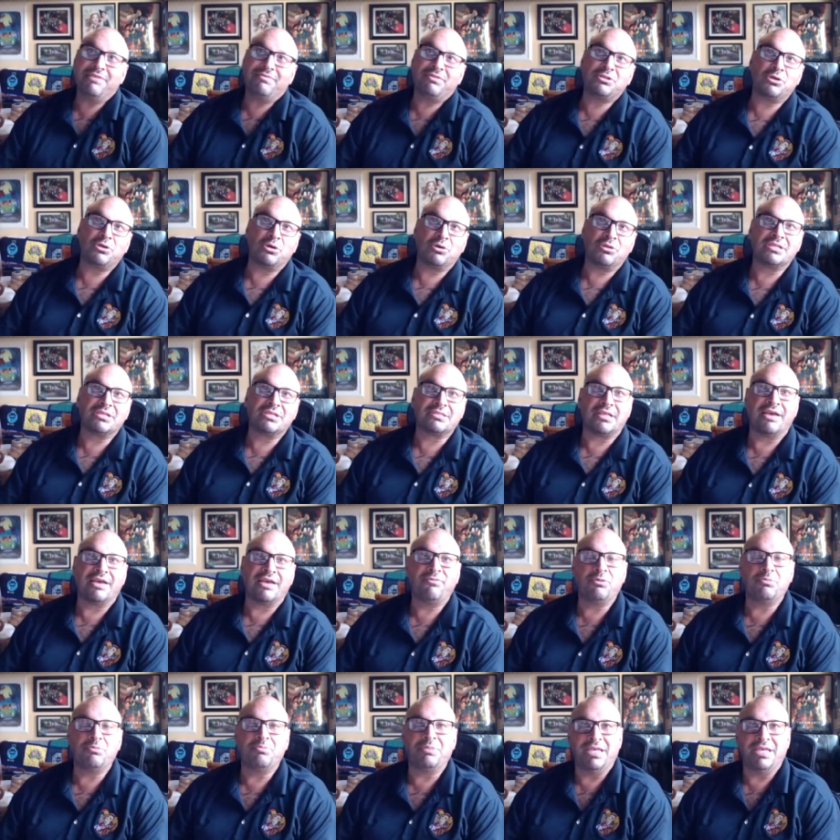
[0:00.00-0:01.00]
told us life
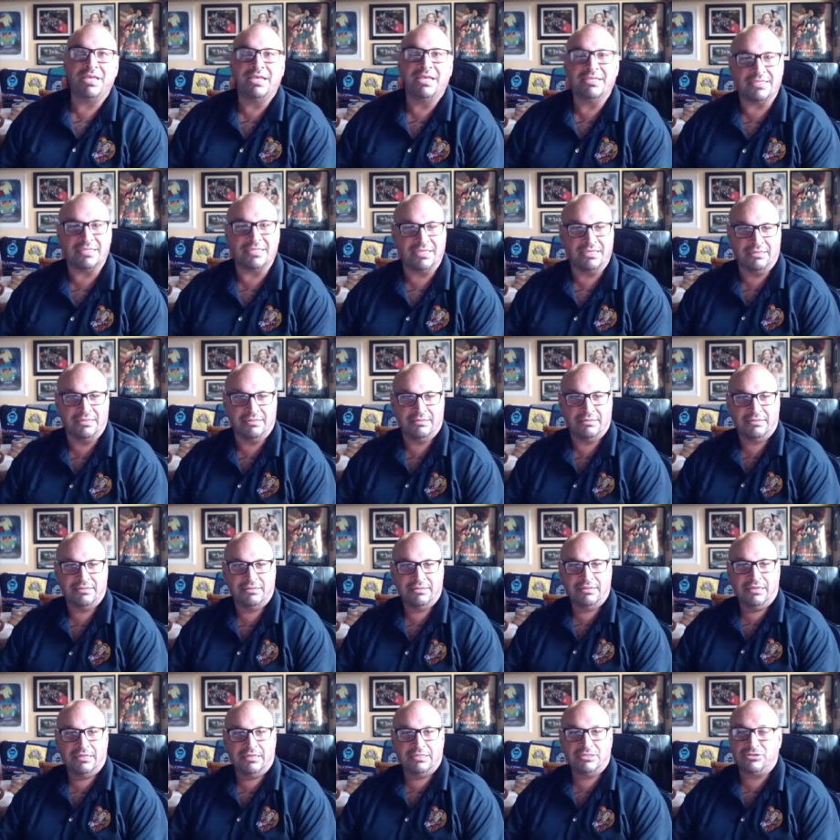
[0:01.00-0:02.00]
would be easy.
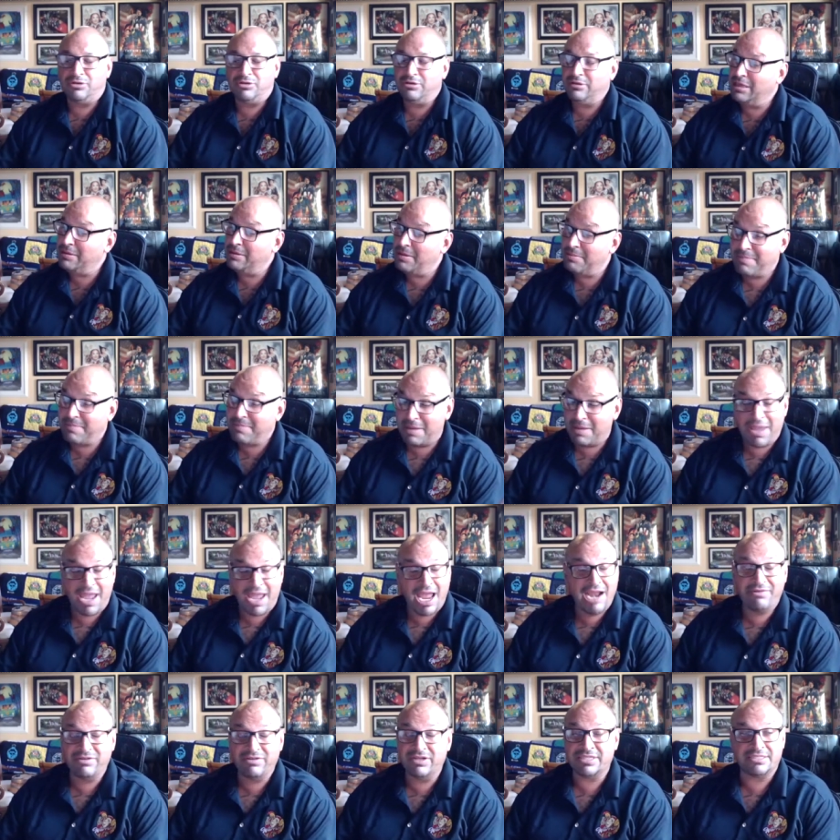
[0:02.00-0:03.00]
Certainly, my
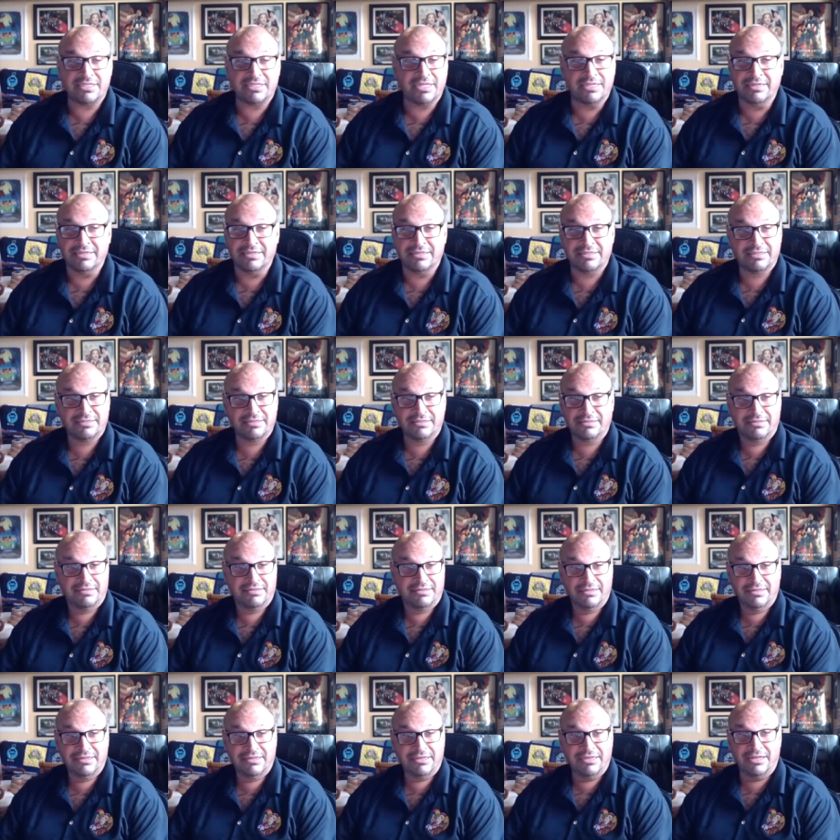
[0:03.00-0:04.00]
parents didn't.
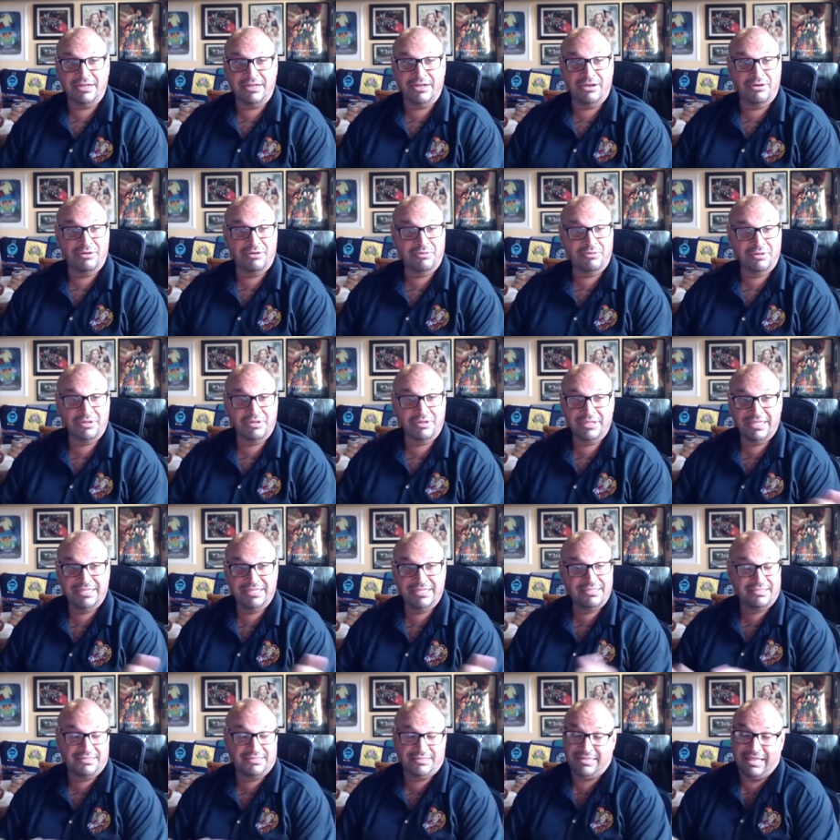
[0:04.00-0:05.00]
You know,
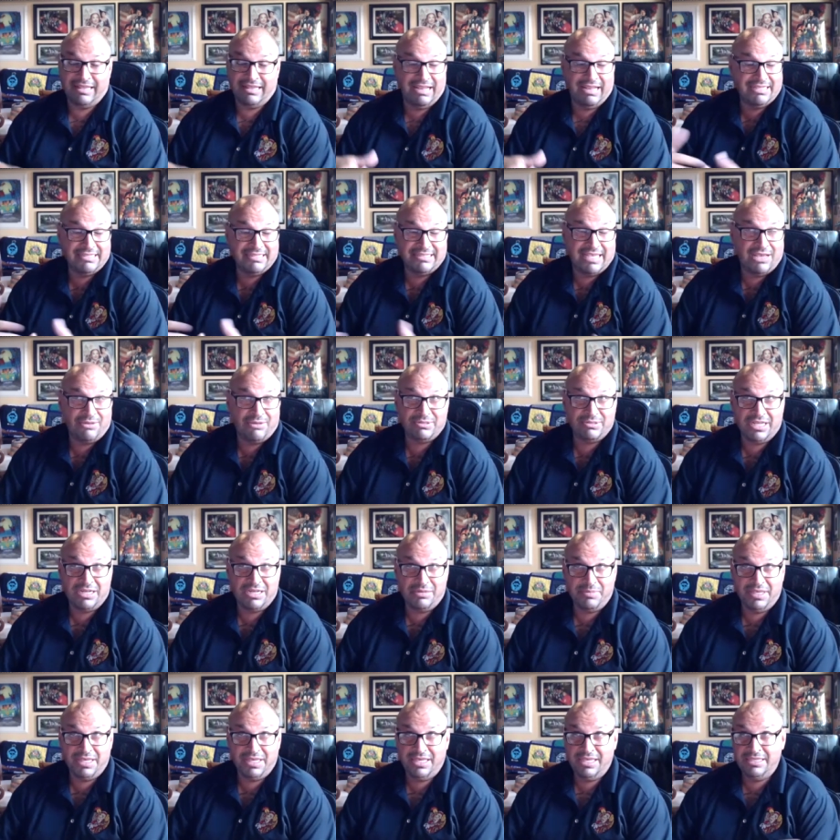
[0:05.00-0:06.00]
they didn't say it was going to
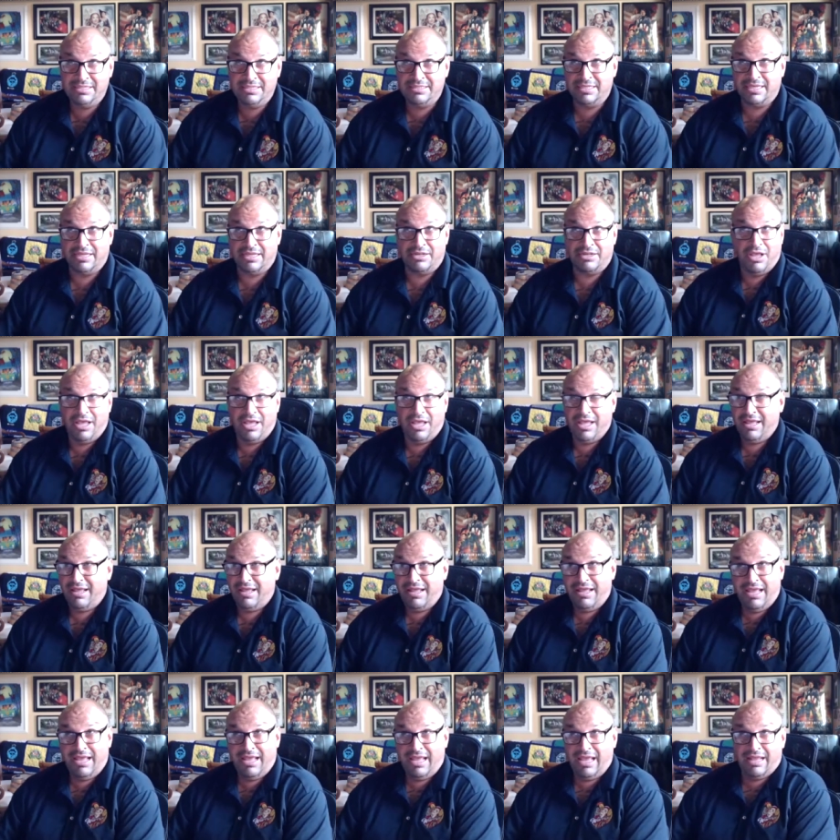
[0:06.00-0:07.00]
be easy,
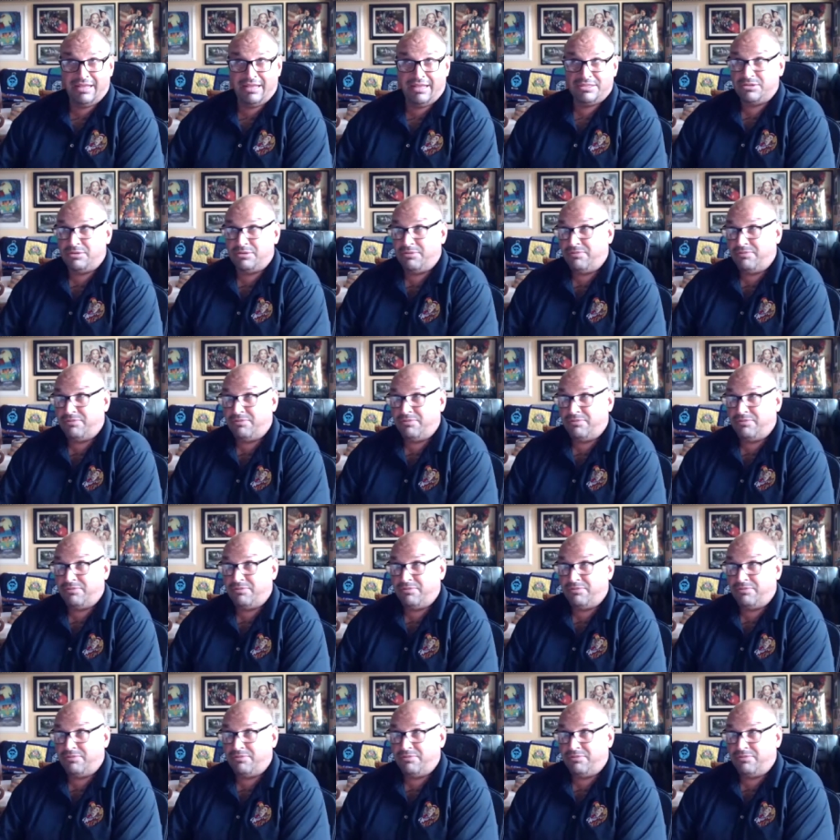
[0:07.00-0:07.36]
and so